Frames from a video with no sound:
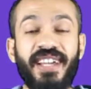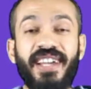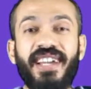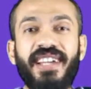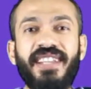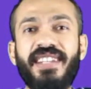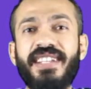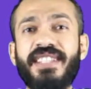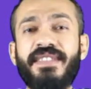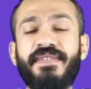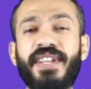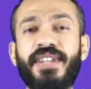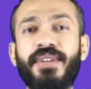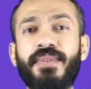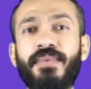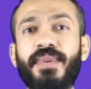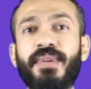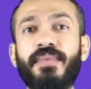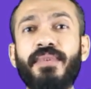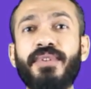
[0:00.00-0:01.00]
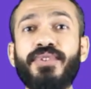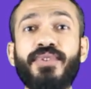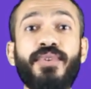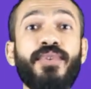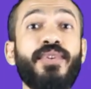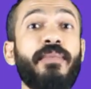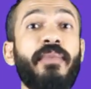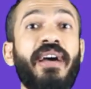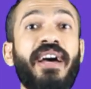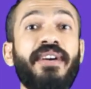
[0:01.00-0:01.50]
In this video, we will
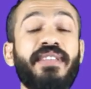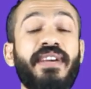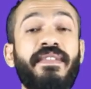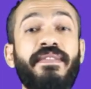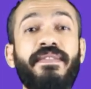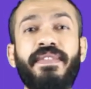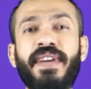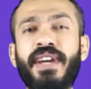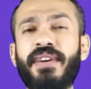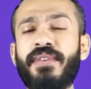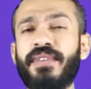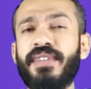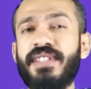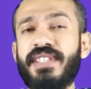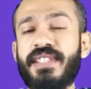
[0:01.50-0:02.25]
talk about a very